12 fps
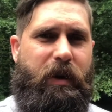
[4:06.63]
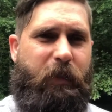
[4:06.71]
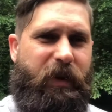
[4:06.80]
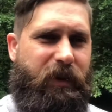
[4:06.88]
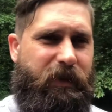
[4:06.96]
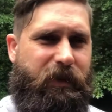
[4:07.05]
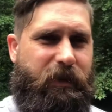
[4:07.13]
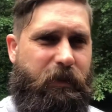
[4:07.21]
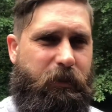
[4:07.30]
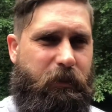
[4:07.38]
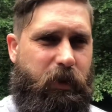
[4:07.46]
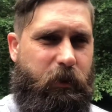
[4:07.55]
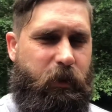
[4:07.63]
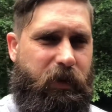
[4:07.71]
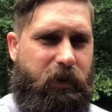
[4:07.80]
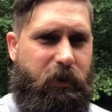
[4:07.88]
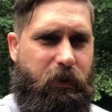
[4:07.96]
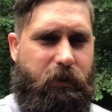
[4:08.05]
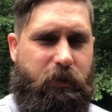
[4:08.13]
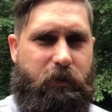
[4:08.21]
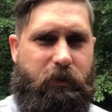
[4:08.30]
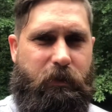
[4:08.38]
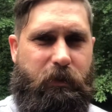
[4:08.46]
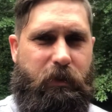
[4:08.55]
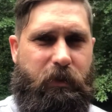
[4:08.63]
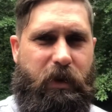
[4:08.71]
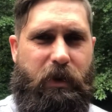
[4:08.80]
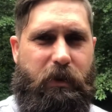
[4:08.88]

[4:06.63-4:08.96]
because you really don't, none